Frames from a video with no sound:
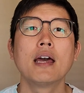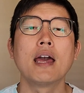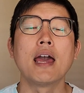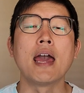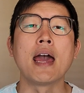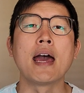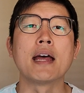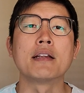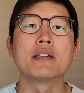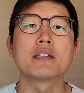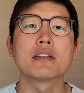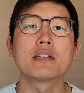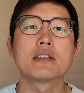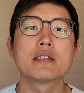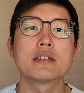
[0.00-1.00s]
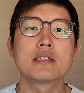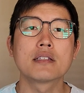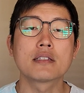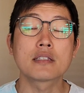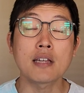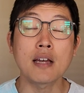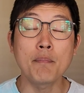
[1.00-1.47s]
And
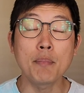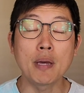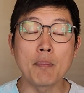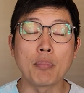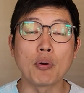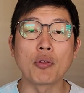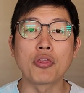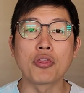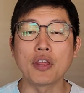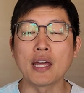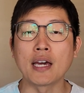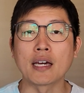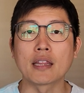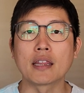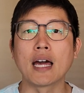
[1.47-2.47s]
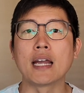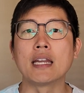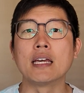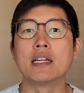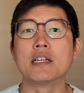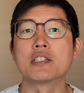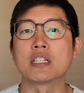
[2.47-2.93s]
some people think that
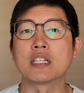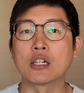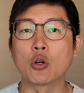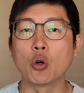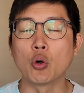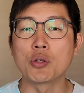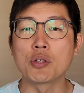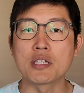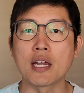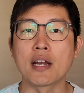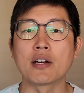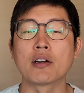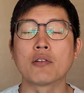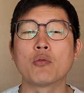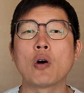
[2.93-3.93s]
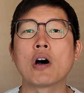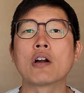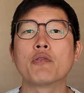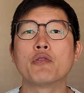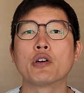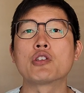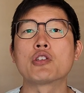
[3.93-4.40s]
it is the gold standard of water
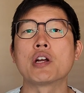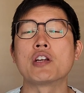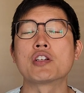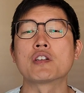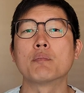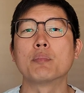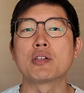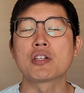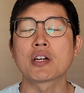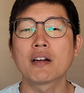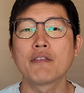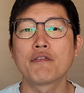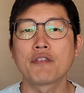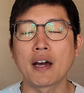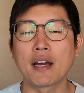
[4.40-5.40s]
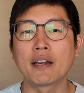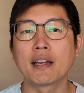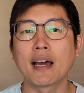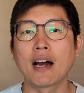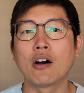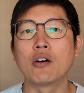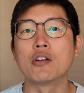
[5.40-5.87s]
filtration, but you're going to find
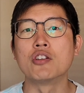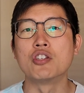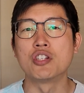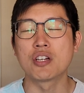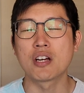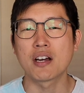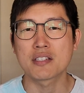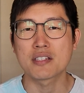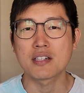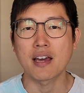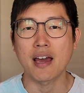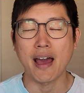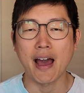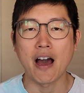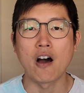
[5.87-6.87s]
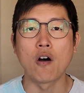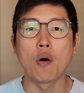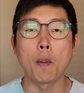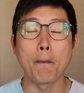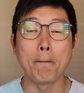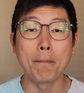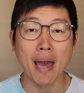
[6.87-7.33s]
out just
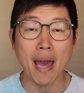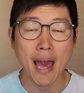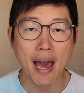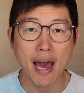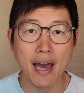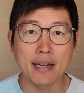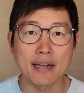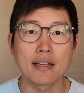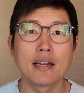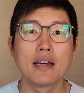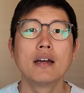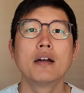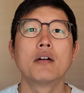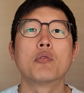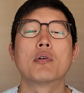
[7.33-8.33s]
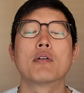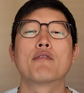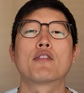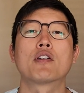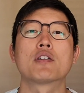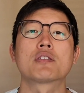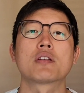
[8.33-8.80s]
how bad
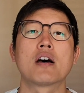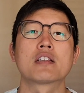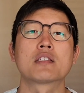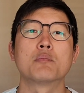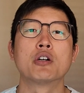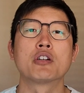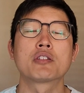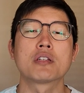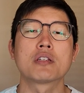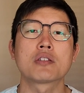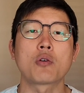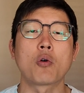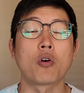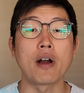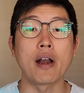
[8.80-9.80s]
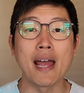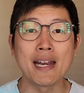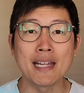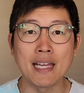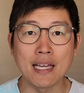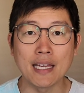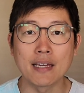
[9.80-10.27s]
reverse osmosis or
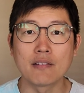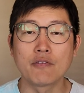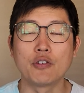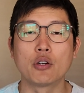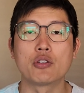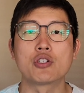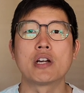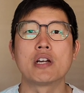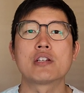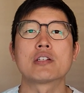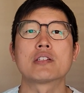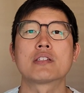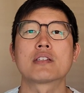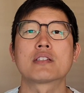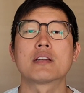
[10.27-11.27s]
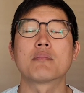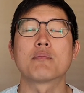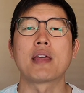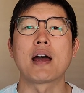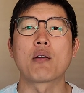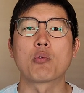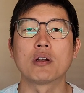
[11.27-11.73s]
any filtration system
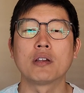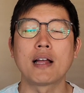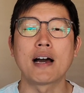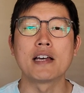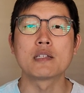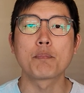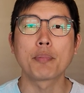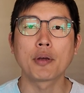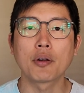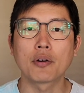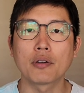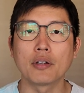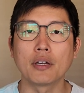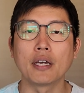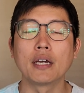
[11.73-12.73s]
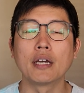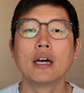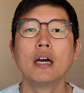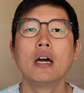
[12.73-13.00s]
that relies purely